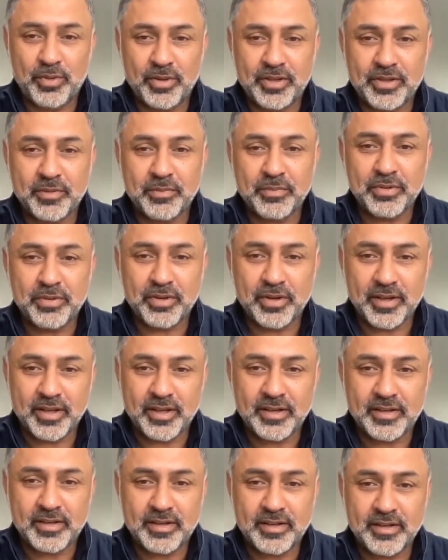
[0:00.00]
with computing
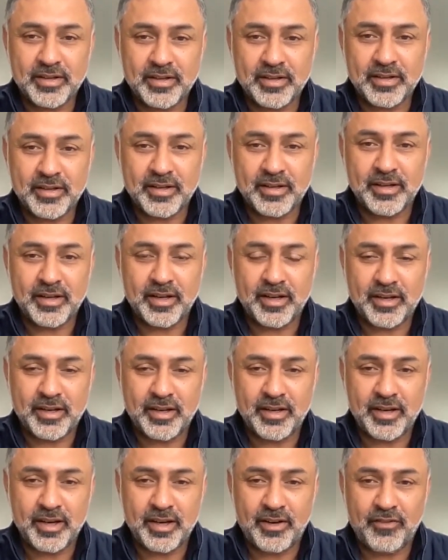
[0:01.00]
in
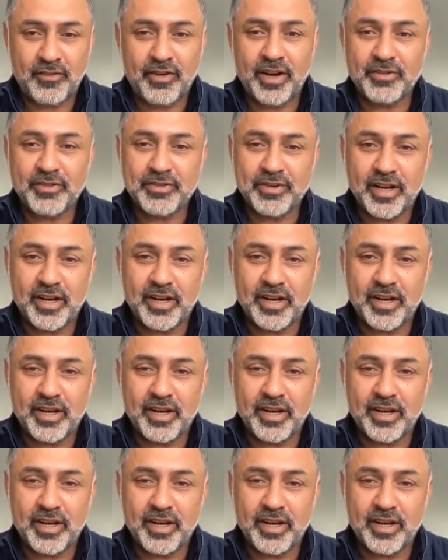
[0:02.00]
1985 to